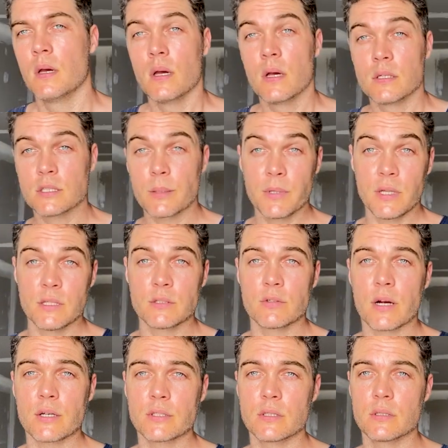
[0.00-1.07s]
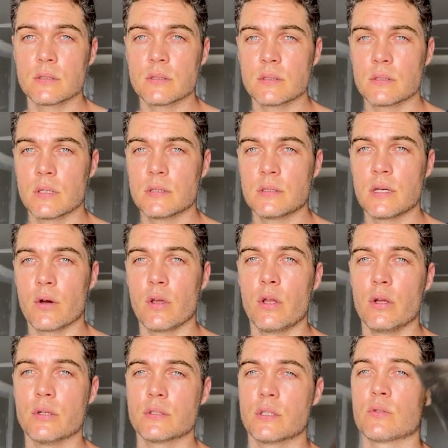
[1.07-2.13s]
Some of the instructions tell you to
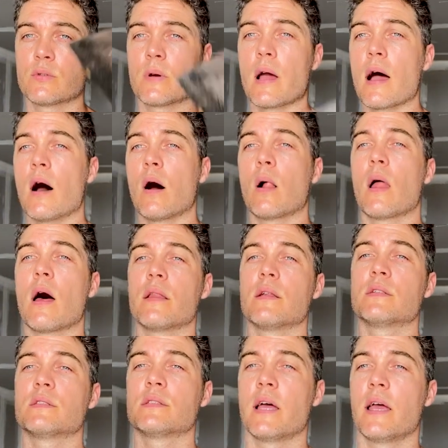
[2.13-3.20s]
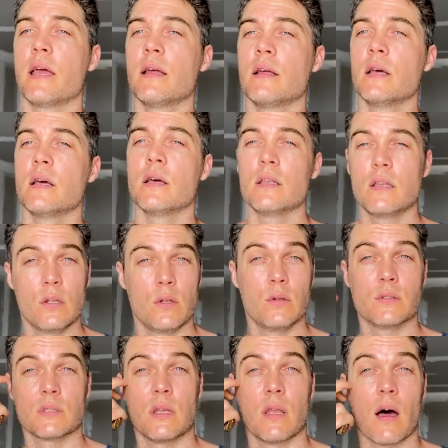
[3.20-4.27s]
use a trowel, others say to
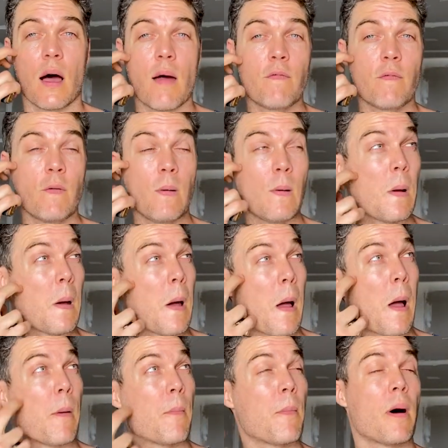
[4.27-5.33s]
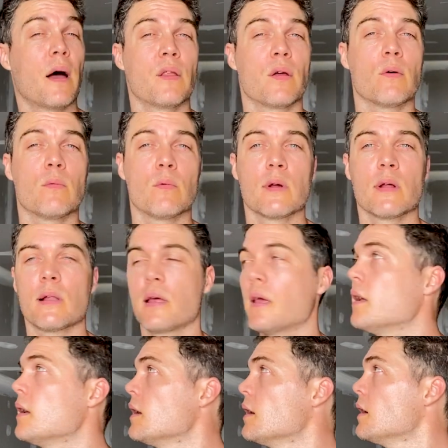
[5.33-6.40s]
use a knife. I don't
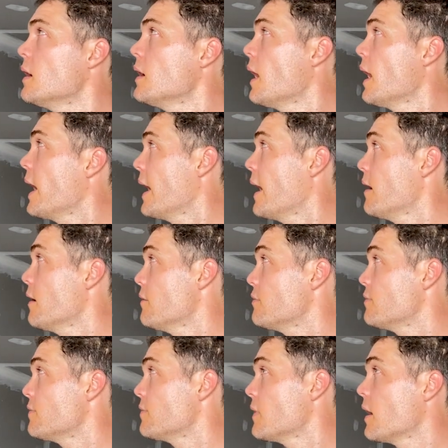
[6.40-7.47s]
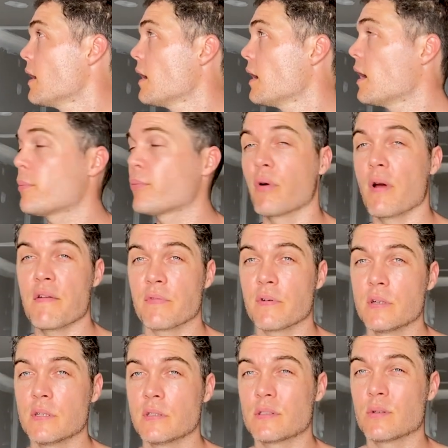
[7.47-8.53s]
really have a
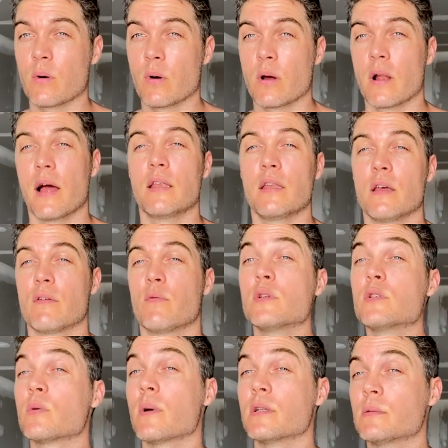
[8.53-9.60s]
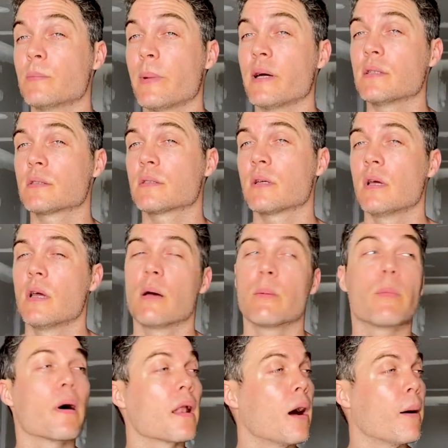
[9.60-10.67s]
preference or an idea of which one's best,
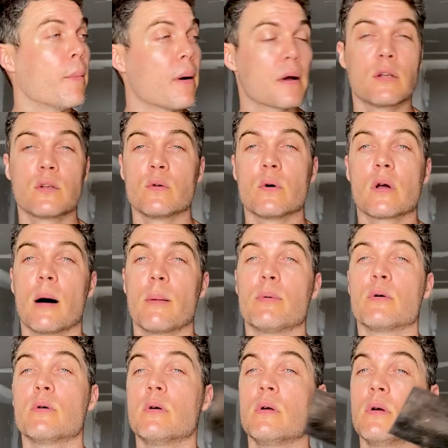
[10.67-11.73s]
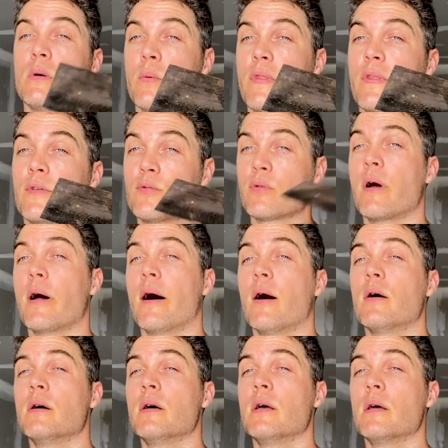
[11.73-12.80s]
but I'm going to do a couple with the
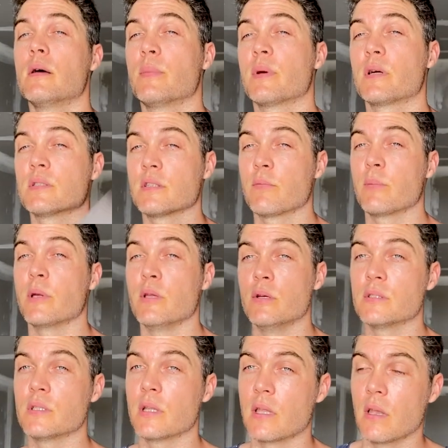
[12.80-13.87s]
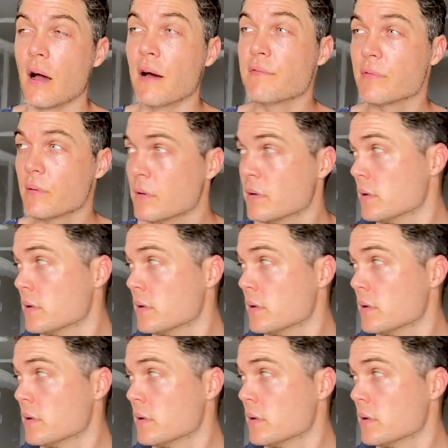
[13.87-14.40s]
trowel because I've been using a knife, and